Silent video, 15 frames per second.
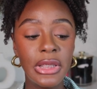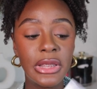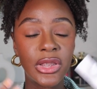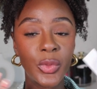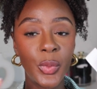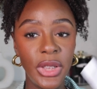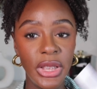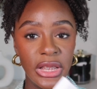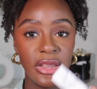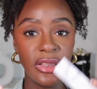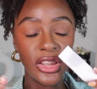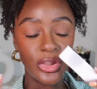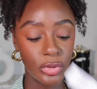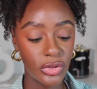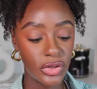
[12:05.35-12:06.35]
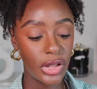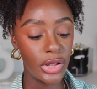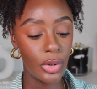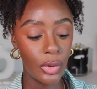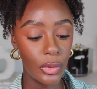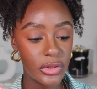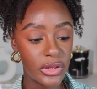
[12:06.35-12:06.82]
sweet, citrusy
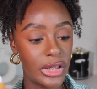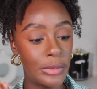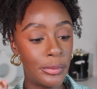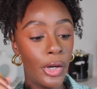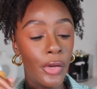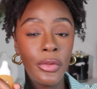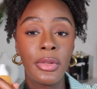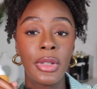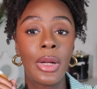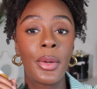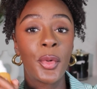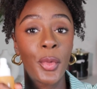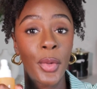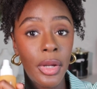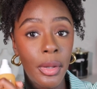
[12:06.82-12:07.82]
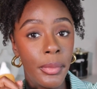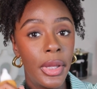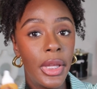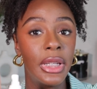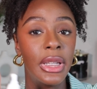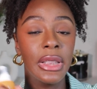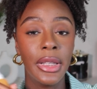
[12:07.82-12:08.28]
notes, and the perfume that I would
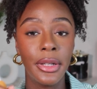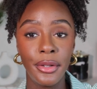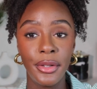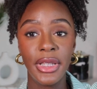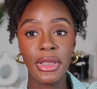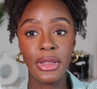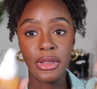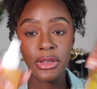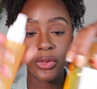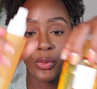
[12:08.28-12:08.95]
recommend layering this